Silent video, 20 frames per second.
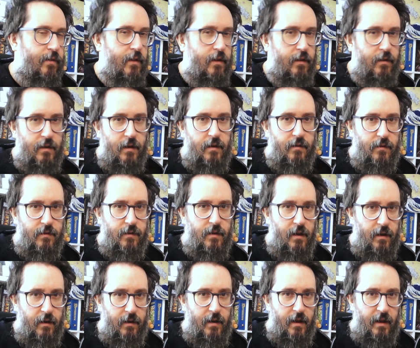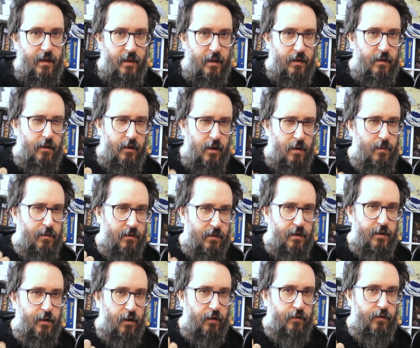that determines the
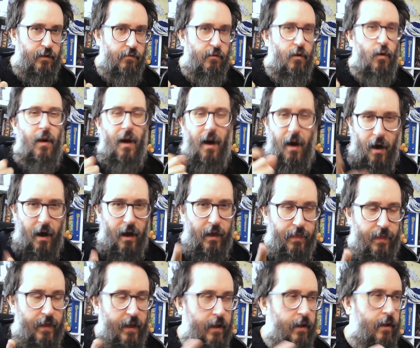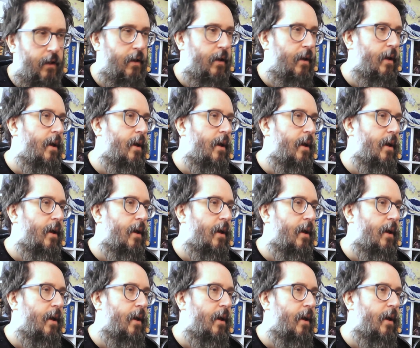dice you roll, I think.